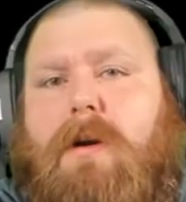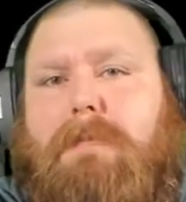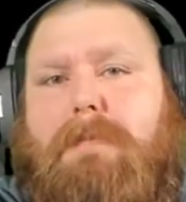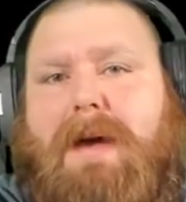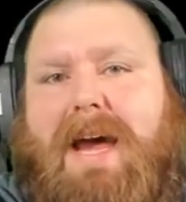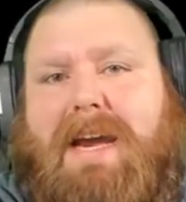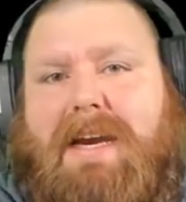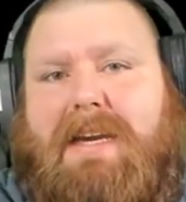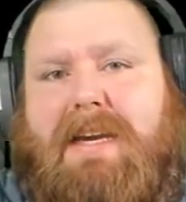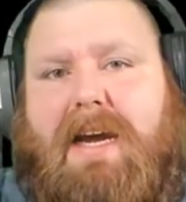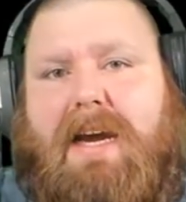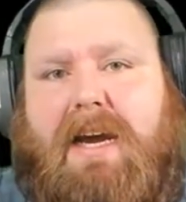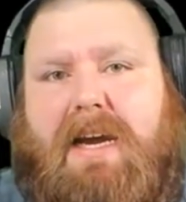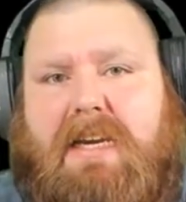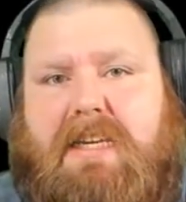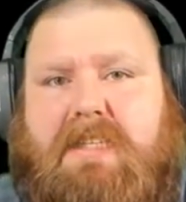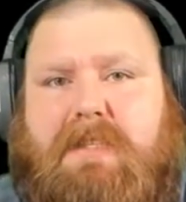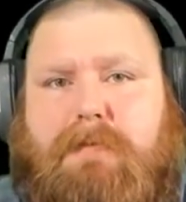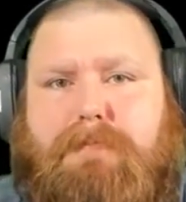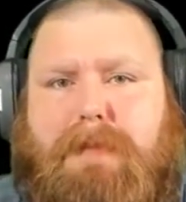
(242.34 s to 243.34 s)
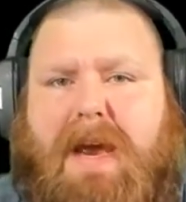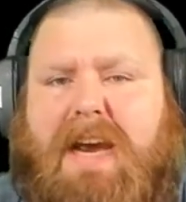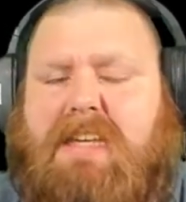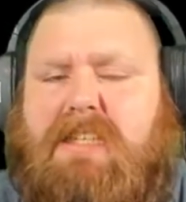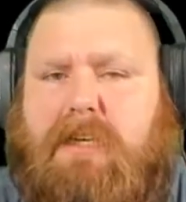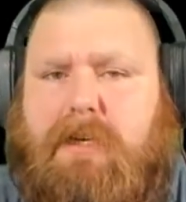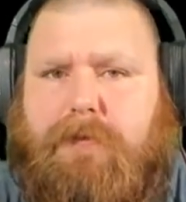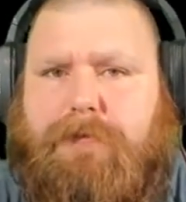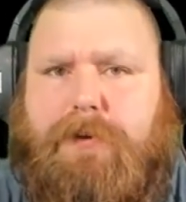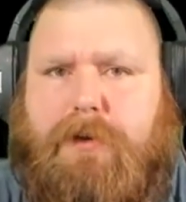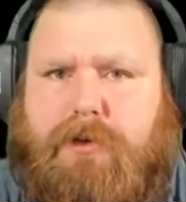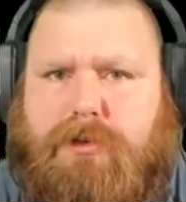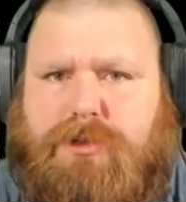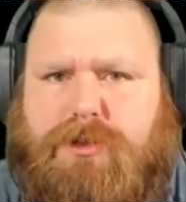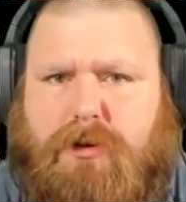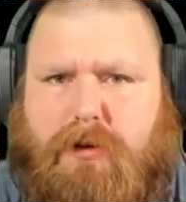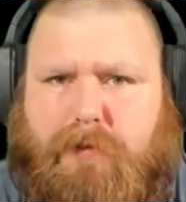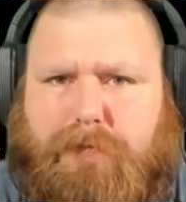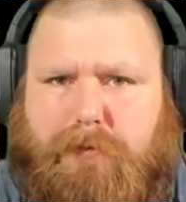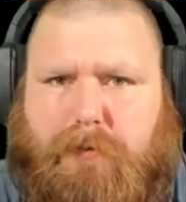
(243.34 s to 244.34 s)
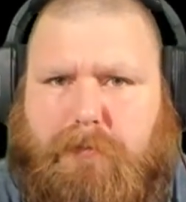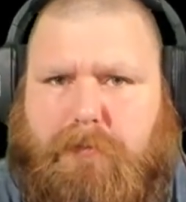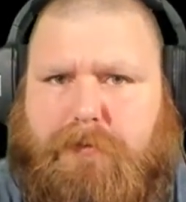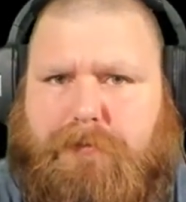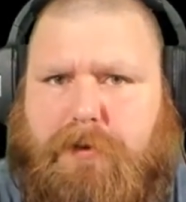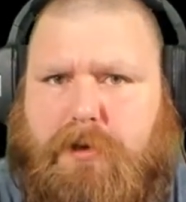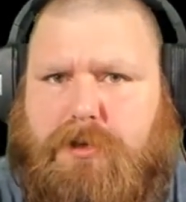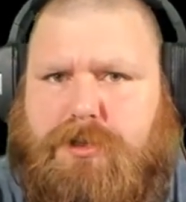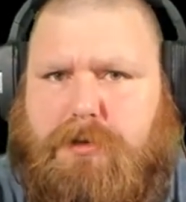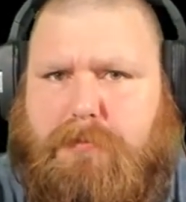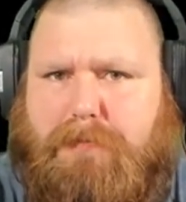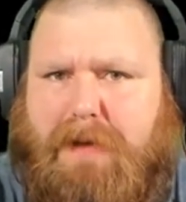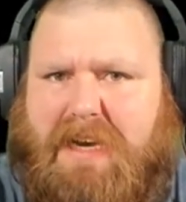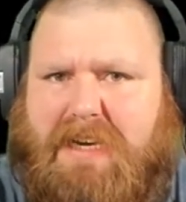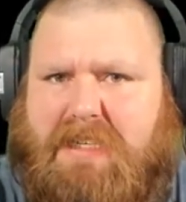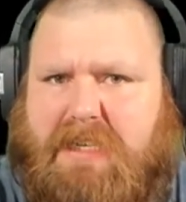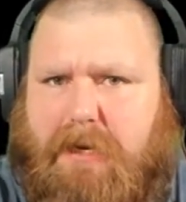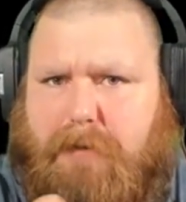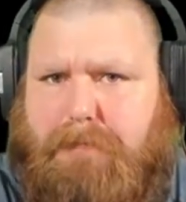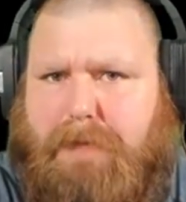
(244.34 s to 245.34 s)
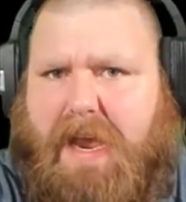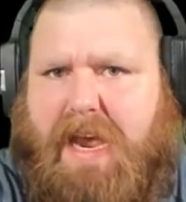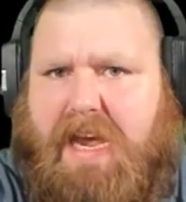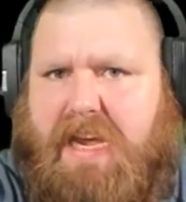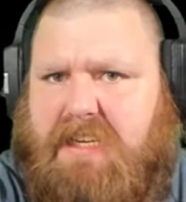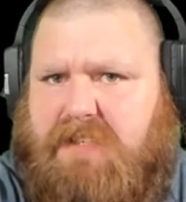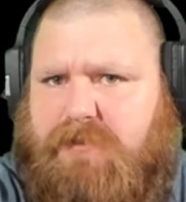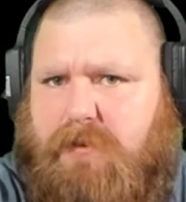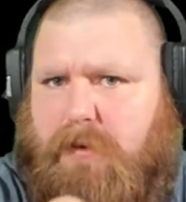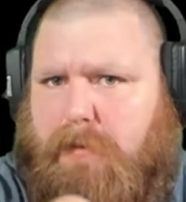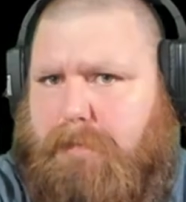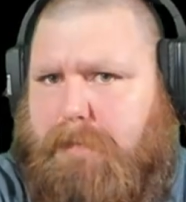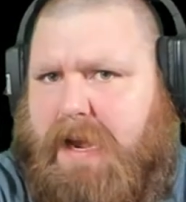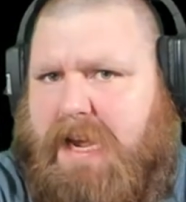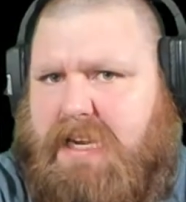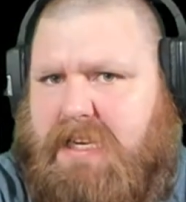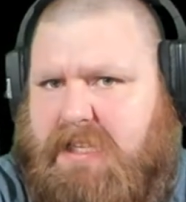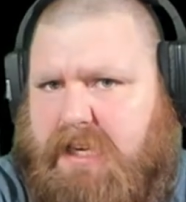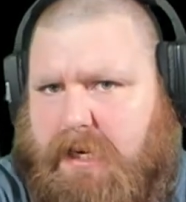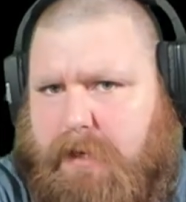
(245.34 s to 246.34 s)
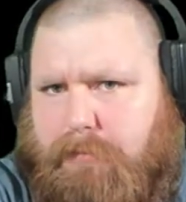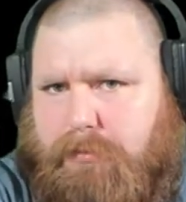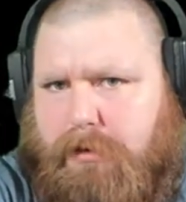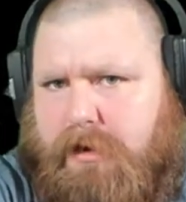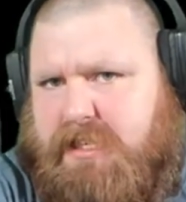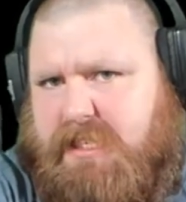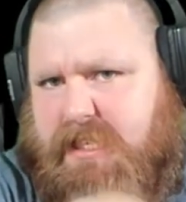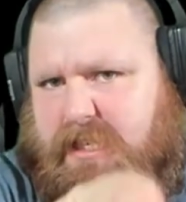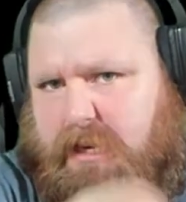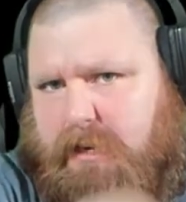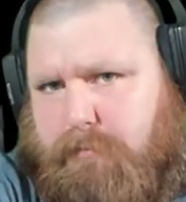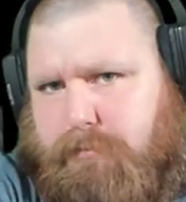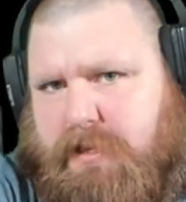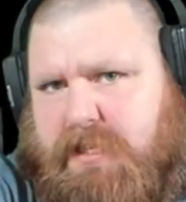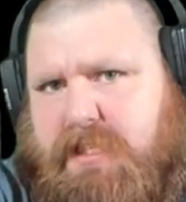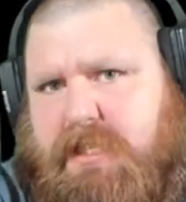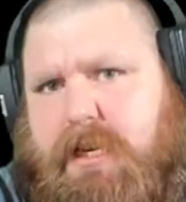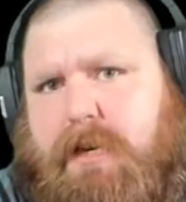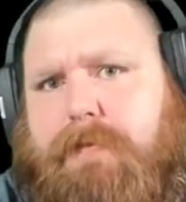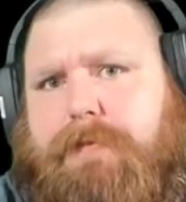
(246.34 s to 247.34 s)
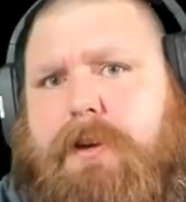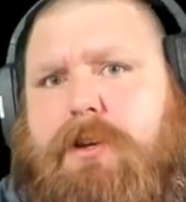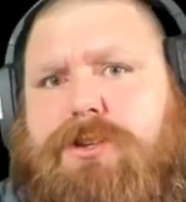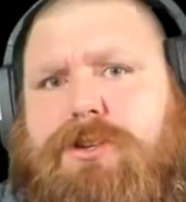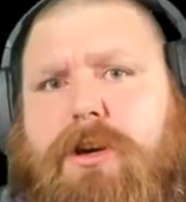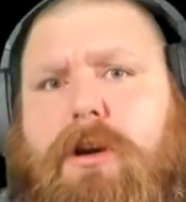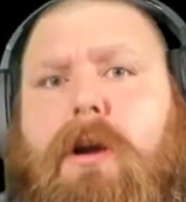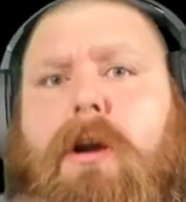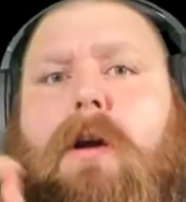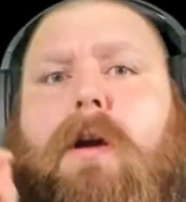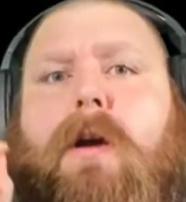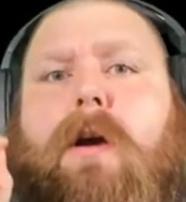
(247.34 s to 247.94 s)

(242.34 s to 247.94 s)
back, guys. Back to the future, or from the future back to the past, from the past to the present to the present to the future.